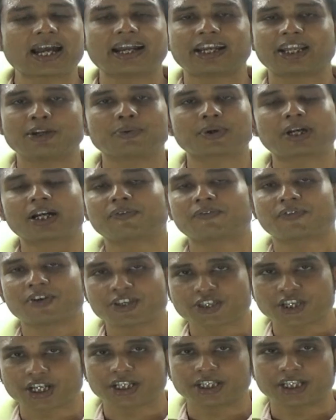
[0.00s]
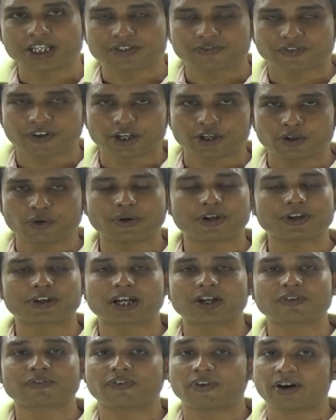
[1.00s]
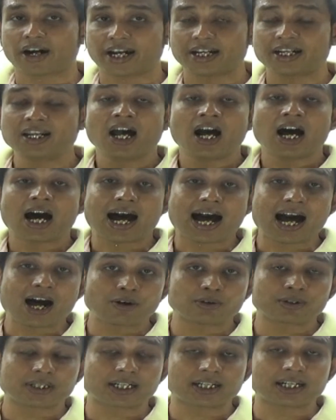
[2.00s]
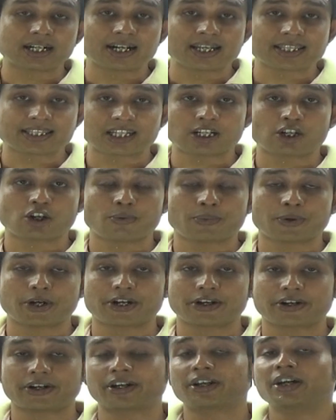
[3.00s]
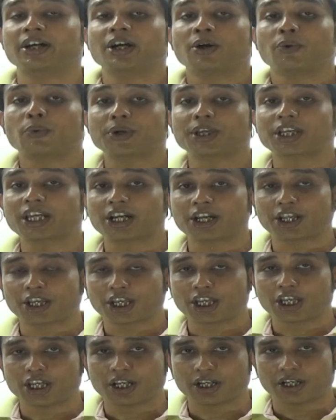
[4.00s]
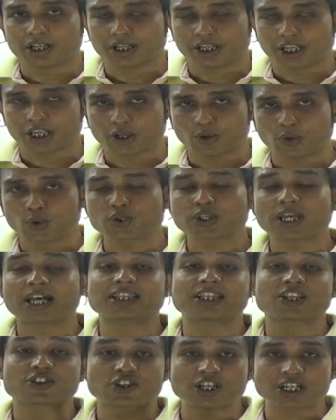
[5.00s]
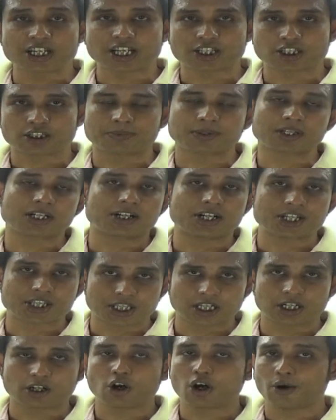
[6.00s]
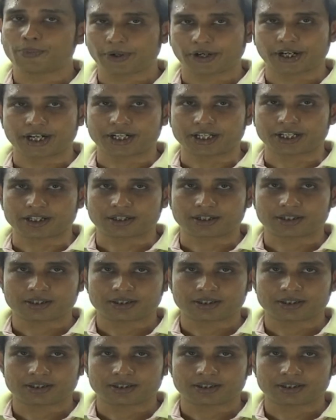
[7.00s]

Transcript: and you can visit this video. You can find how the conditional operator we can use and the syntax of the conditional operator.